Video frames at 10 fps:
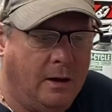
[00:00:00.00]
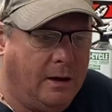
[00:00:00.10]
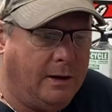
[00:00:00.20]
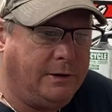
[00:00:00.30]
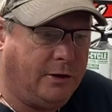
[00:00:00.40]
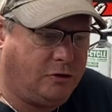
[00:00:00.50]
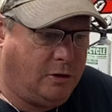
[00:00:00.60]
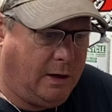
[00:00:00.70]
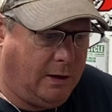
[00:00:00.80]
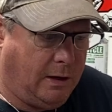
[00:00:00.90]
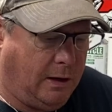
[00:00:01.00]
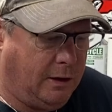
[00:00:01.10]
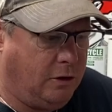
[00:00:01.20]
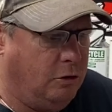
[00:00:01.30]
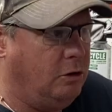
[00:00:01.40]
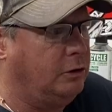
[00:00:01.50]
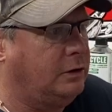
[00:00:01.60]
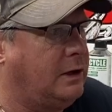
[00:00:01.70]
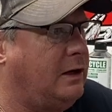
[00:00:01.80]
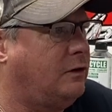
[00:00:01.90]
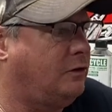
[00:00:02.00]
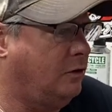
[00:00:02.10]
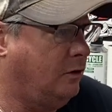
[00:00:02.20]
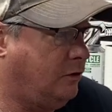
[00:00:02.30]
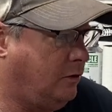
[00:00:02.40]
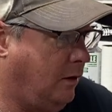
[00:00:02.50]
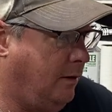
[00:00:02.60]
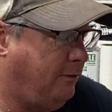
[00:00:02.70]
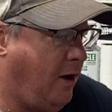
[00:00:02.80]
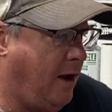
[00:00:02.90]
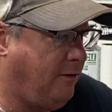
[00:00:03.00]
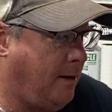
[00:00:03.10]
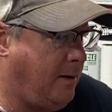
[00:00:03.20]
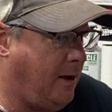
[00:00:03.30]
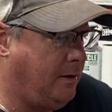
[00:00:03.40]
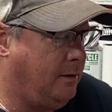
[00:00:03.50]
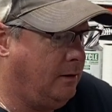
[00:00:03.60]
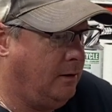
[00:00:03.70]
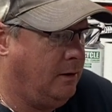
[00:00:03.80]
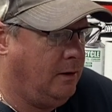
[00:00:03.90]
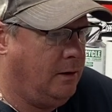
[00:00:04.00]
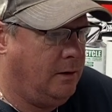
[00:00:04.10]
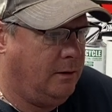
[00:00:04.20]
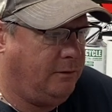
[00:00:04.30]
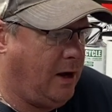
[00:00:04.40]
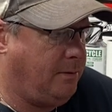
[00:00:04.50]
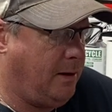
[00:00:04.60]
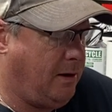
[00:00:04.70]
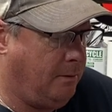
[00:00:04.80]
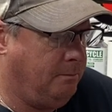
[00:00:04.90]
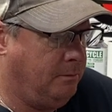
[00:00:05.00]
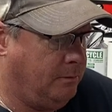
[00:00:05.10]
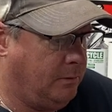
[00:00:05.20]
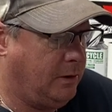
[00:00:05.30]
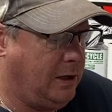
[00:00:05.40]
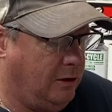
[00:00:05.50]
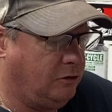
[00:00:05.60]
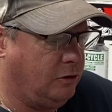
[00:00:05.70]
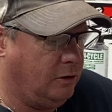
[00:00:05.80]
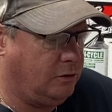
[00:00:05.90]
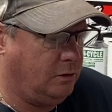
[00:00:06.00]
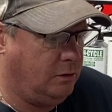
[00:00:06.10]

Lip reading: And yesterday I Googled Keen certs, 5mm Keen certs.